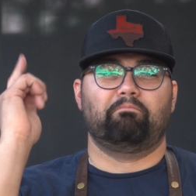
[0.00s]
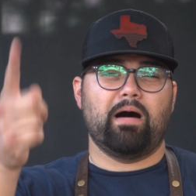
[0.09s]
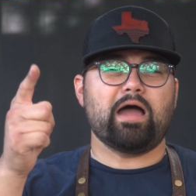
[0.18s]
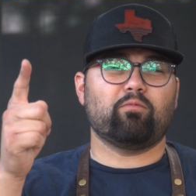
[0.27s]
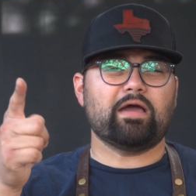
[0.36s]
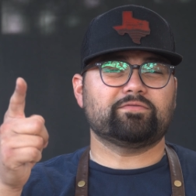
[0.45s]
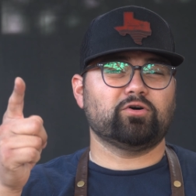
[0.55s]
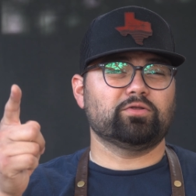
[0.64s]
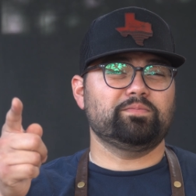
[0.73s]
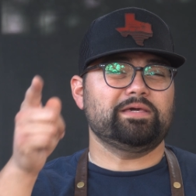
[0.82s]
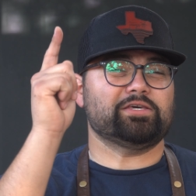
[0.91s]
My wife
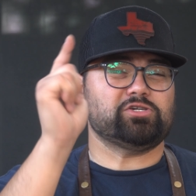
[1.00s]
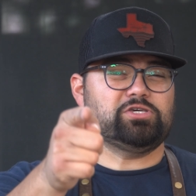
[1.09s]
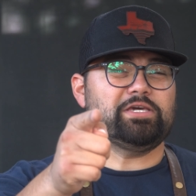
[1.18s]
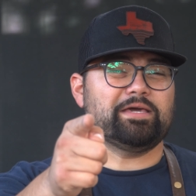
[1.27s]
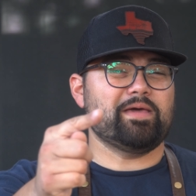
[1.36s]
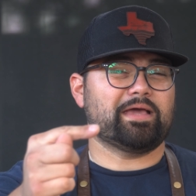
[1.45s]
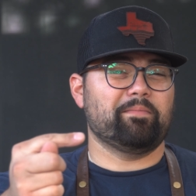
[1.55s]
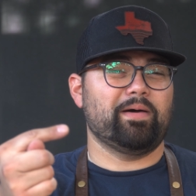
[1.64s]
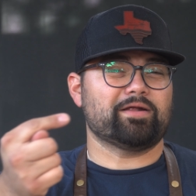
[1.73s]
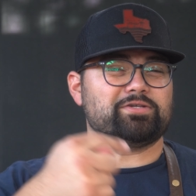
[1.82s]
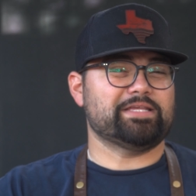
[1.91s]
told me that she can make a
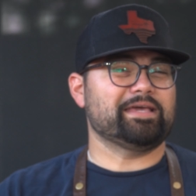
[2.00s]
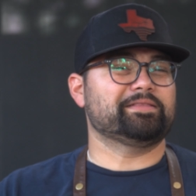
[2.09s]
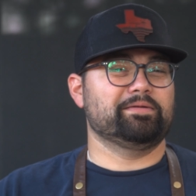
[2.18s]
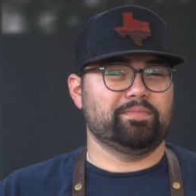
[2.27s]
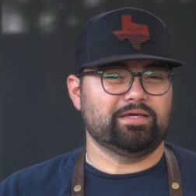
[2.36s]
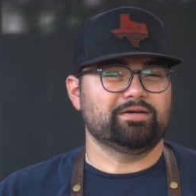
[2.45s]
better steak than me,